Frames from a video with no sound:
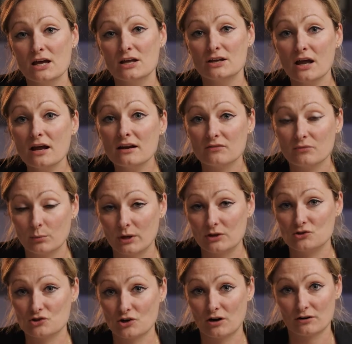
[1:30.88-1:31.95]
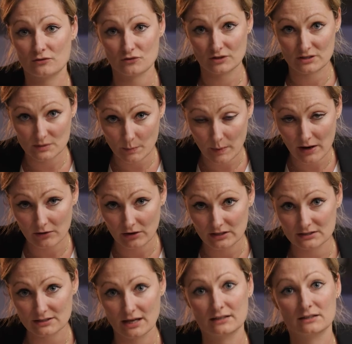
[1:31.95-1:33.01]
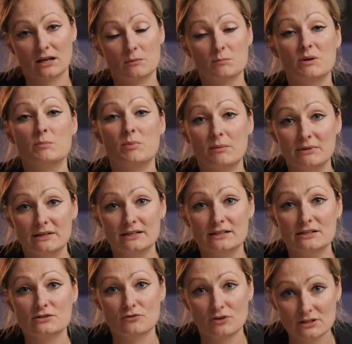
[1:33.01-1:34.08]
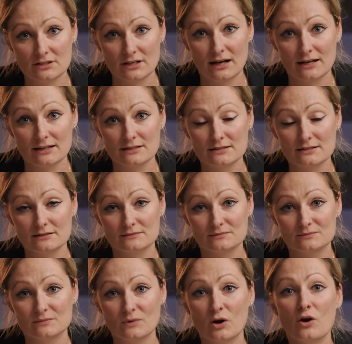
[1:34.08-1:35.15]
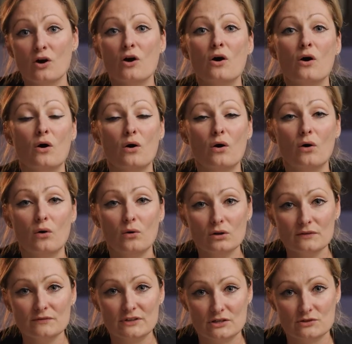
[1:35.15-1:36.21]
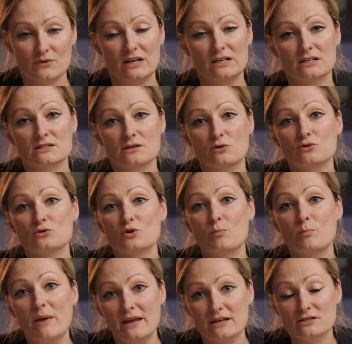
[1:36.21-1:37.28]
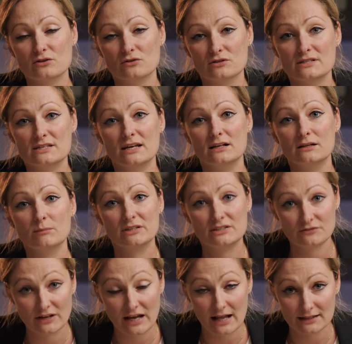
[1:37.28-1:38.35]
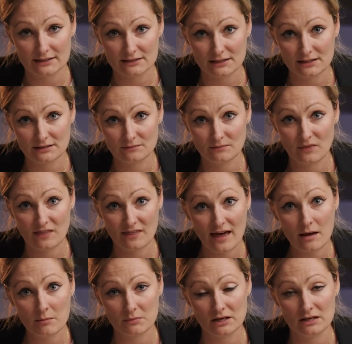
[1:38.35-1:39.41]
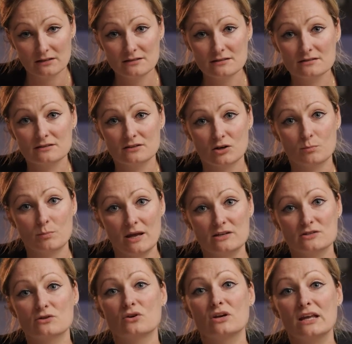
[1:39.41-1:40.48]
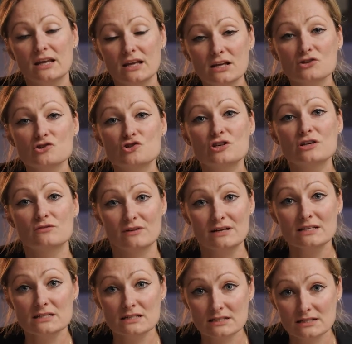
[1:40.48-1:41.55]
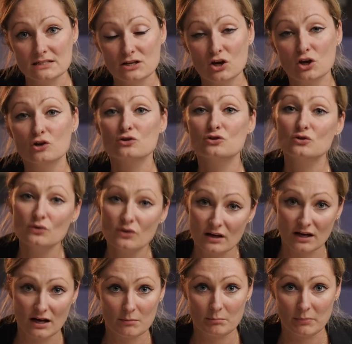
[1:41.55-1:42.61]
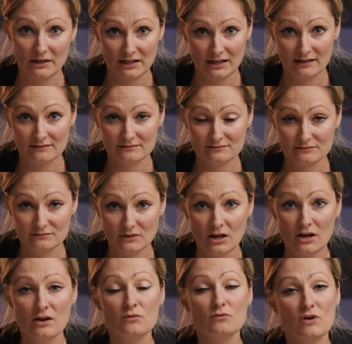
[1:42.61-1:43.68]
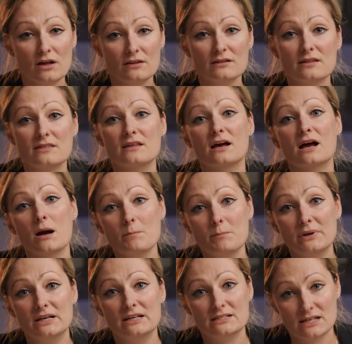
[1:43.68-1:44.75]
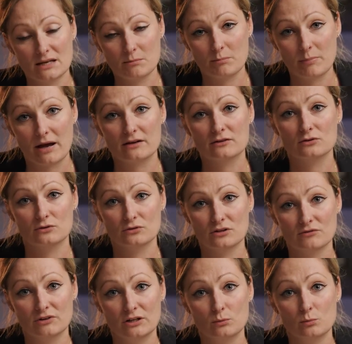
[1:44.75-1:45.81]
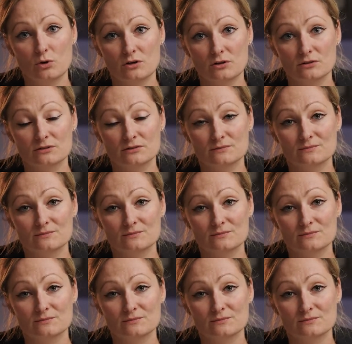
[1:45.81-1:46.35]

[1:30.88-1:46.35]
none of which are transparent and can be publicly scrutinized. All of these ratings are also based on single materiality. That means they're based on ESG risks to the company, rather than the company's impact on the real world.